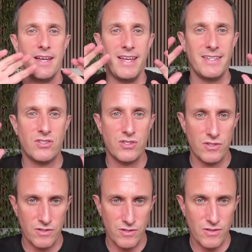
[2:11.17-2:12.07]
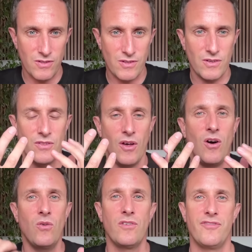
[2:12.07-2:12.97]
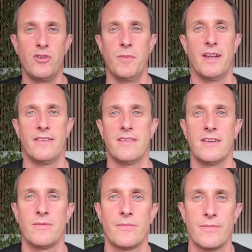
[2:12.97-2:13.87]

It's the whole of humanity.